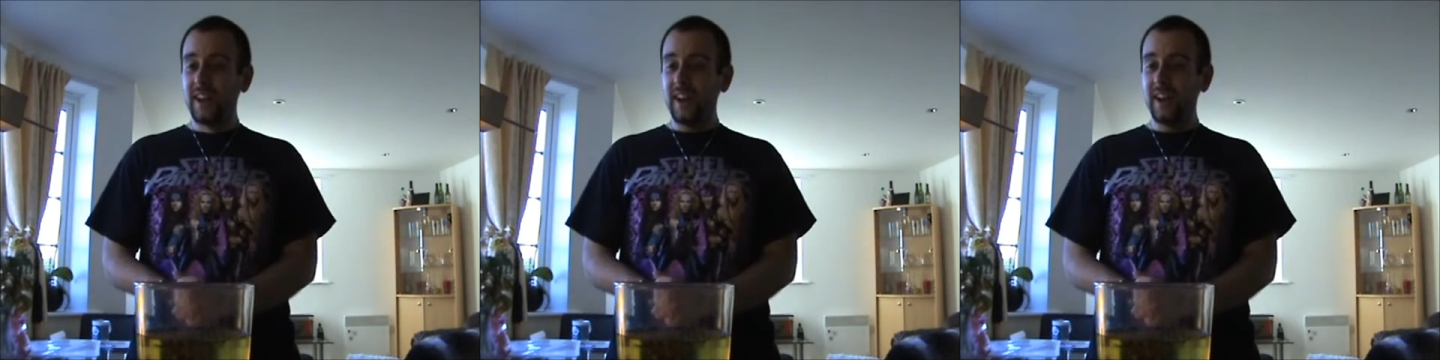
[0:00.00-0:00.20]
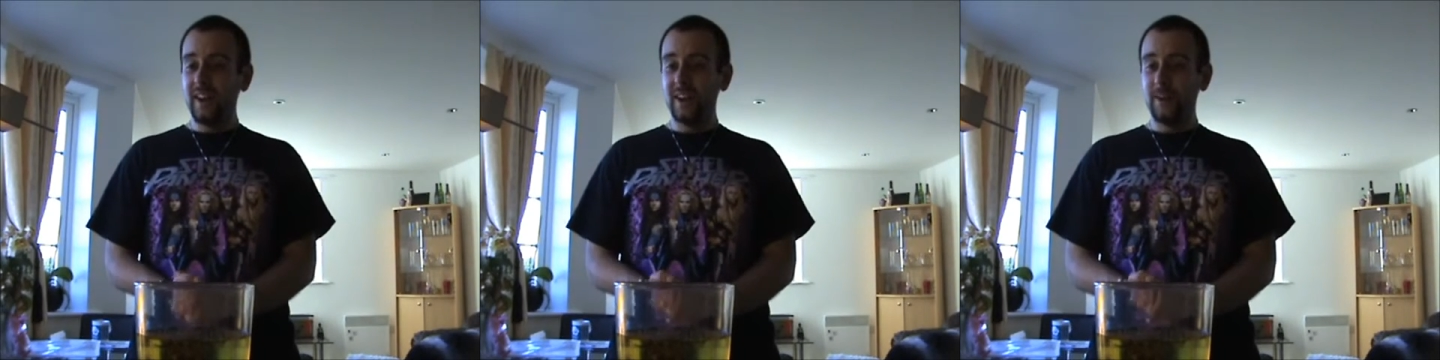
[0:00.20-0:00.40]

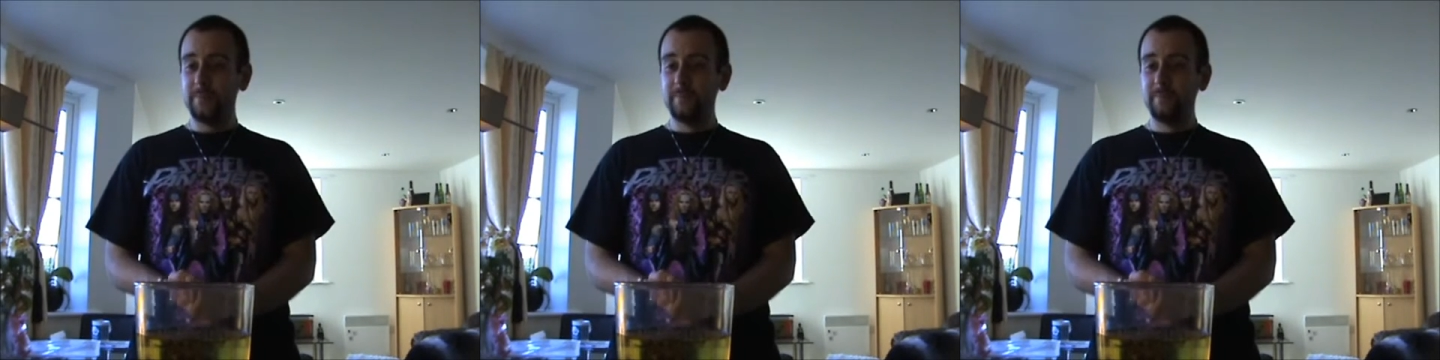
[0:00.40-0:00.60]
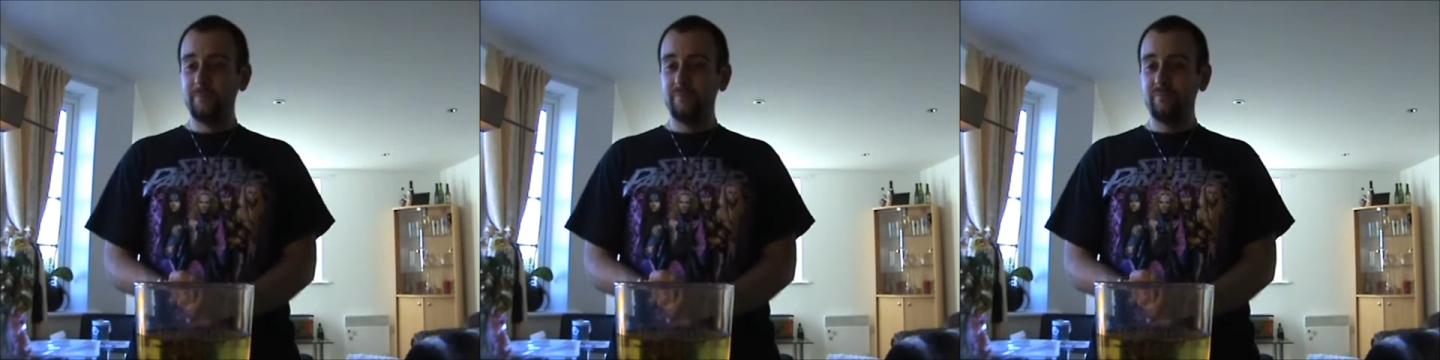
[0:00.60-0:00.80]

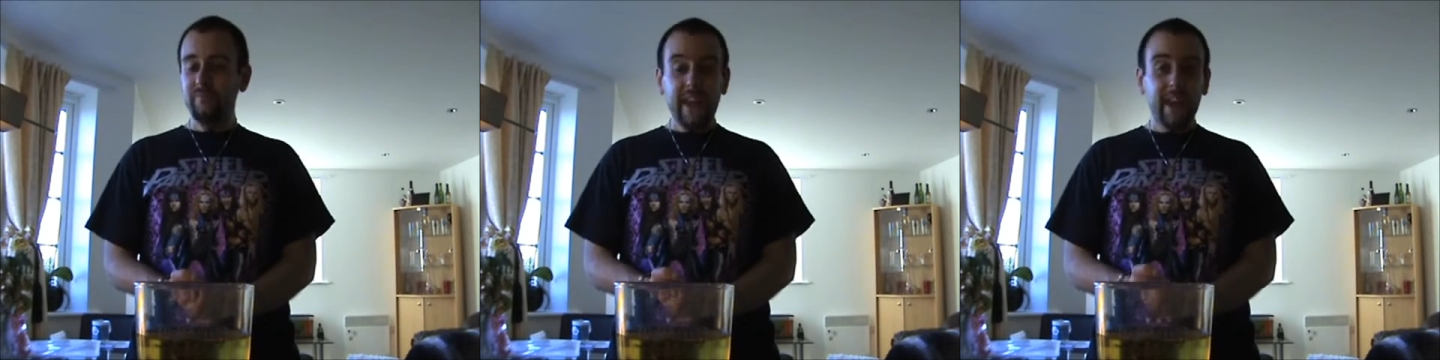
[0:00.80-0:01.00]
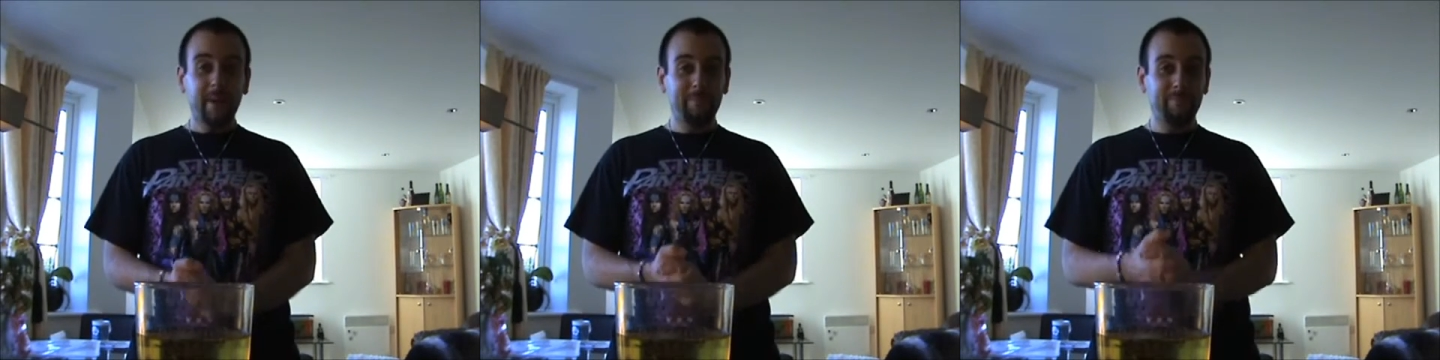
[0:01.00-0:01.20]
Um,
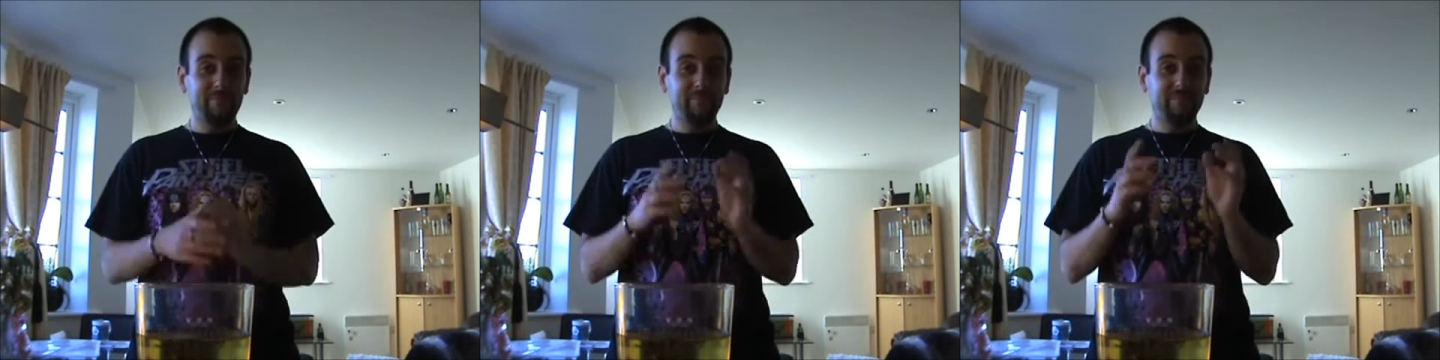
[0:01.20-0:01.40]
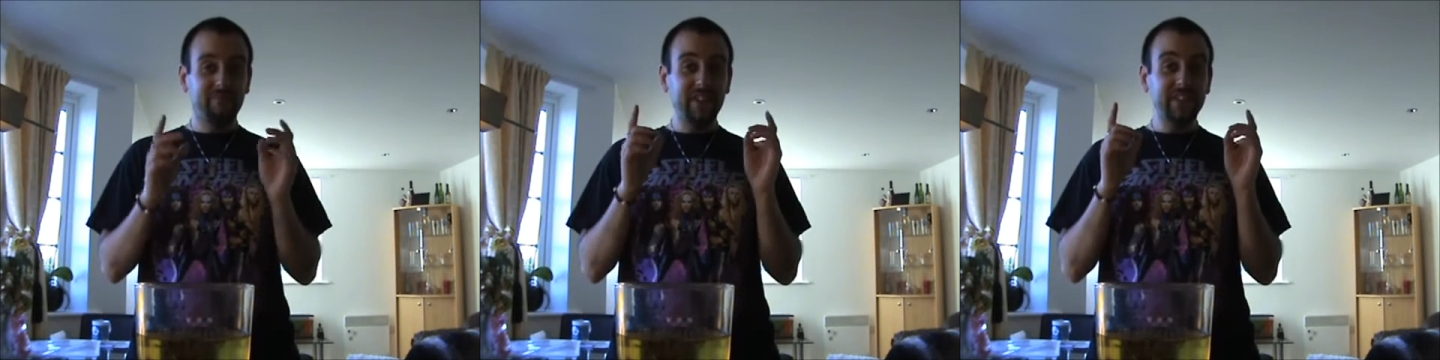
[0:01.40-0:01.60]
yeah,
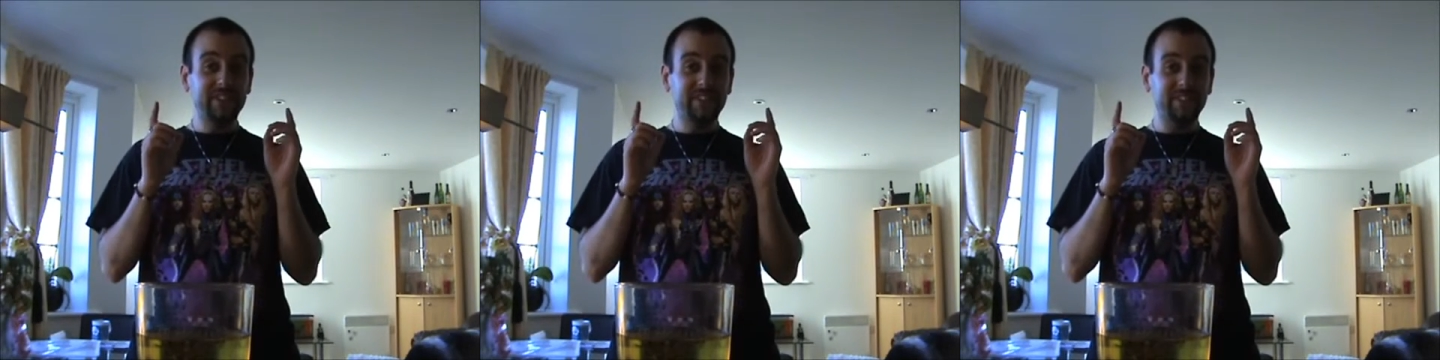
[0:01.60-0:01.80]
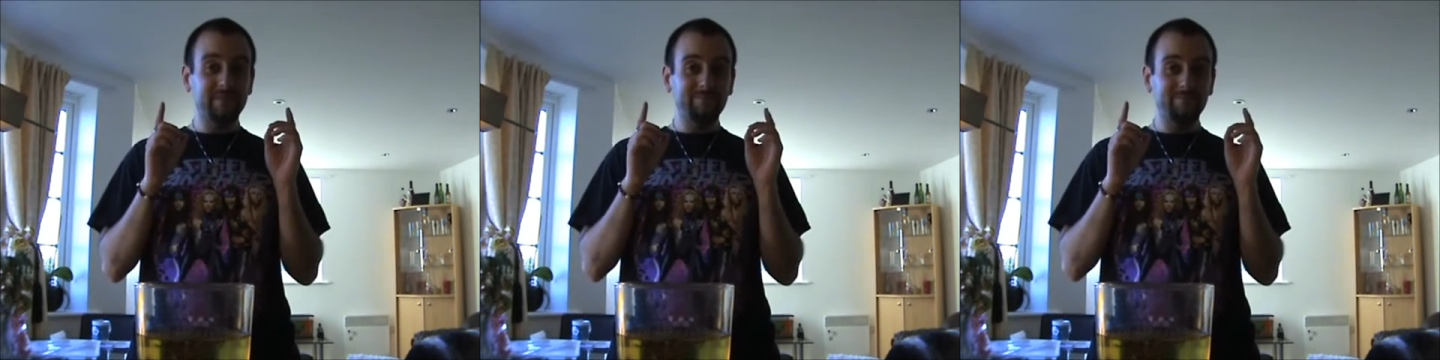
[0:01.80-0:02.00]

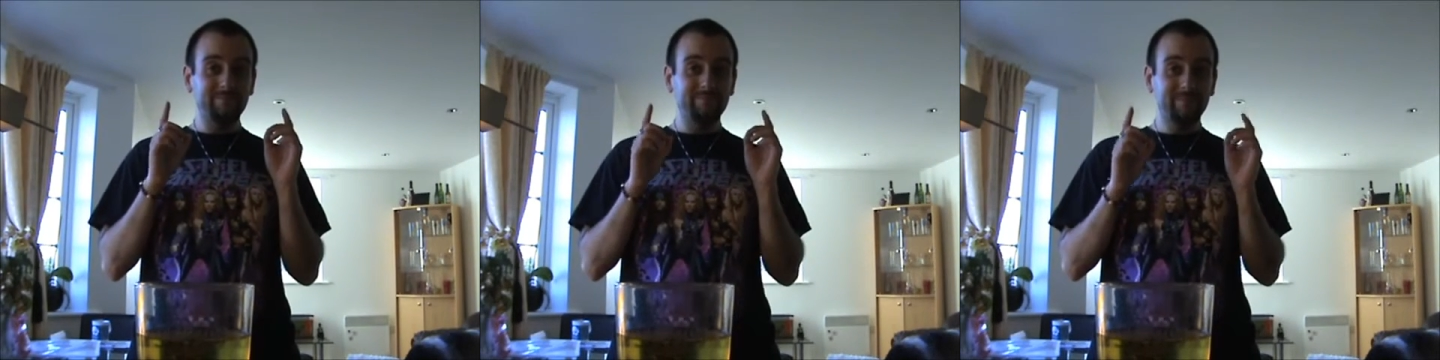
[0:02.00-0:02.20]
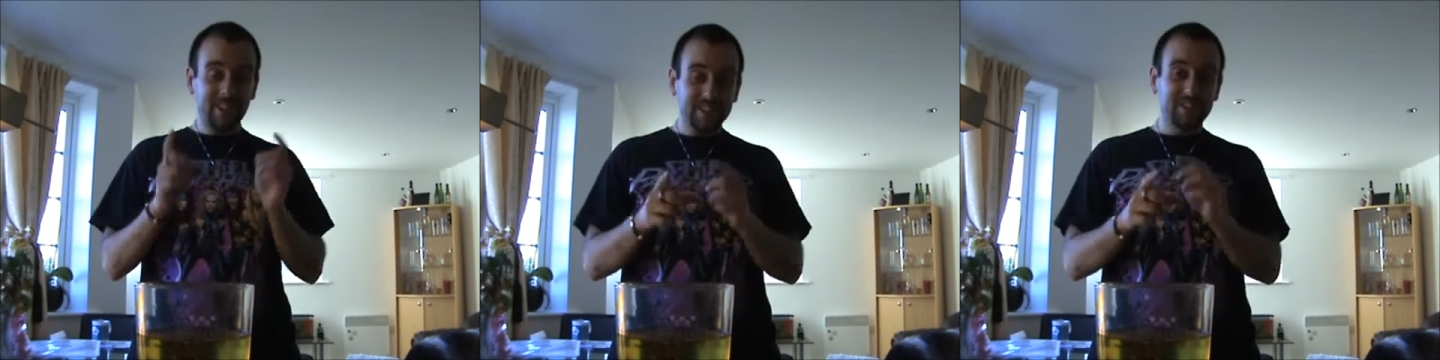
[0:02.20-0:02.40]
this
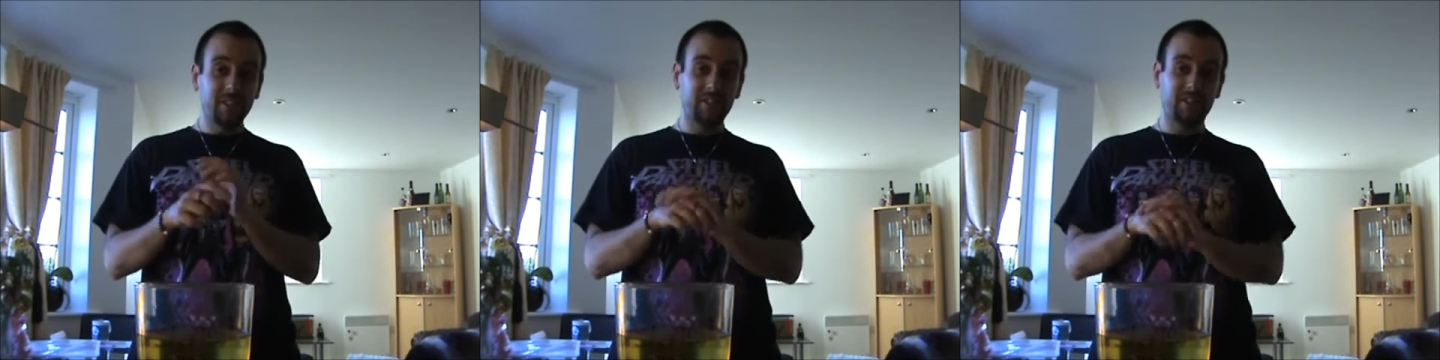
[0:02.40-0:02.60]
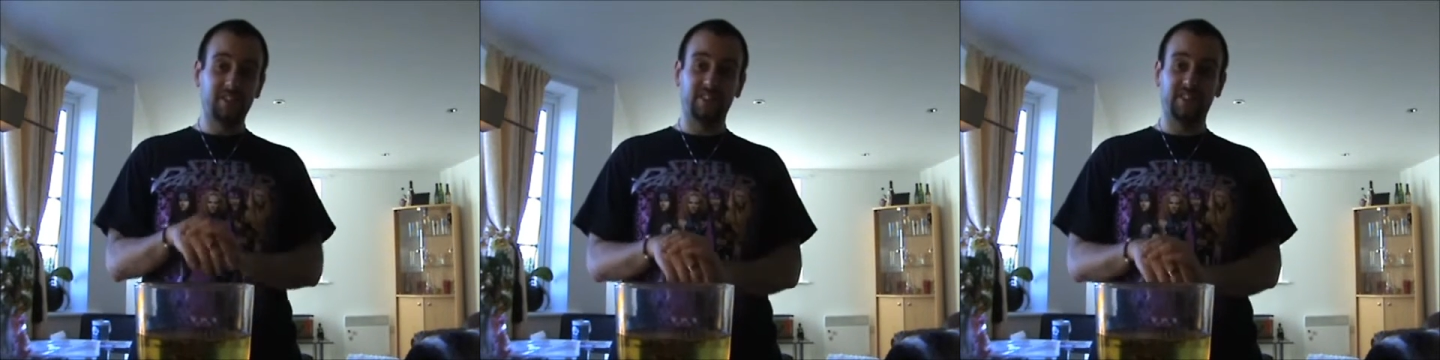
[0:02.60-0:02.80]
is
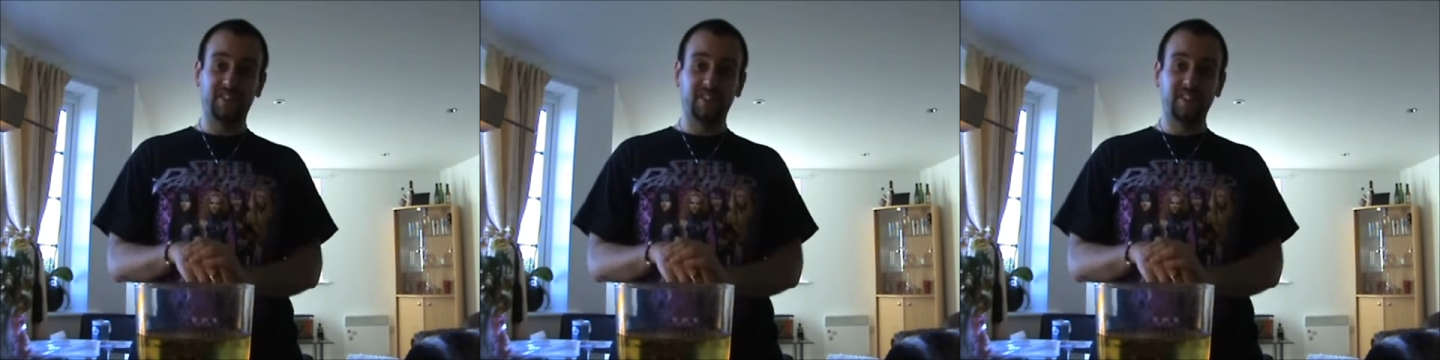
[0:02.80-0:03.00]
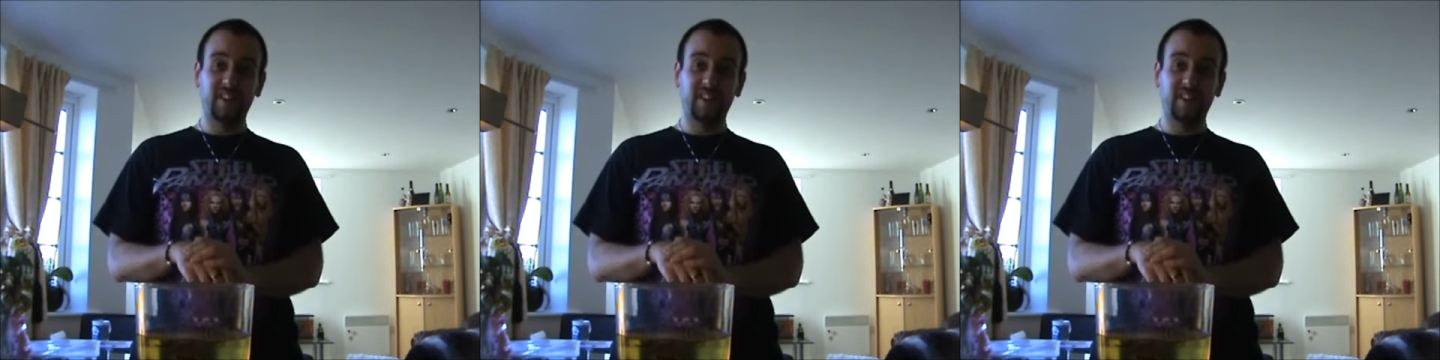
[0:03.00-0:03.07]
not good.